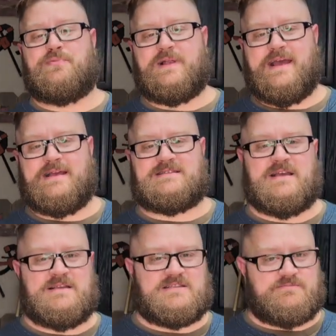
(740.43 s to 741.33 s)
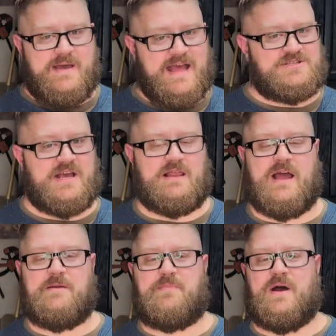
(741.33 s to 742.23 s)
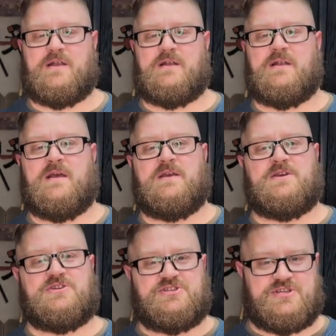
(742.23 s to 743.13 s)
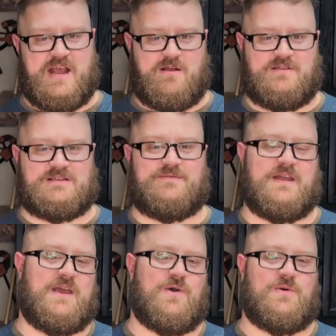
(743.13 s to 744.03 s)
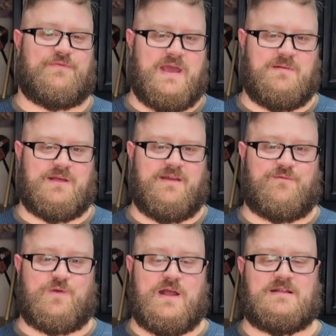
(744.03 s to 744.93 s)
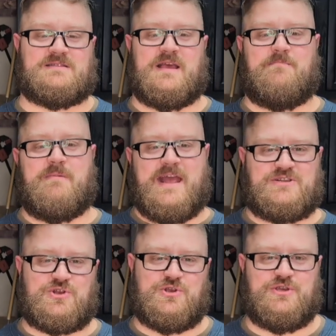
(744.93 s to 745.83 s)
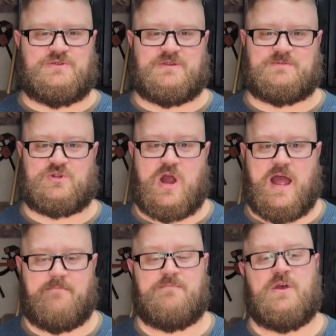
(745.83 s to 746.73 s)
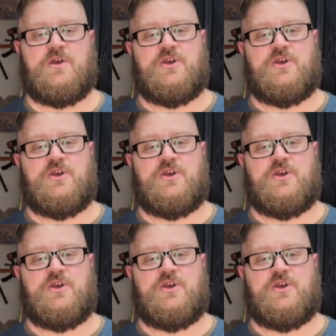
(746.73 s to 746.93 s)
please smash that like button, share this video with family and friends, and make sure you subscribe.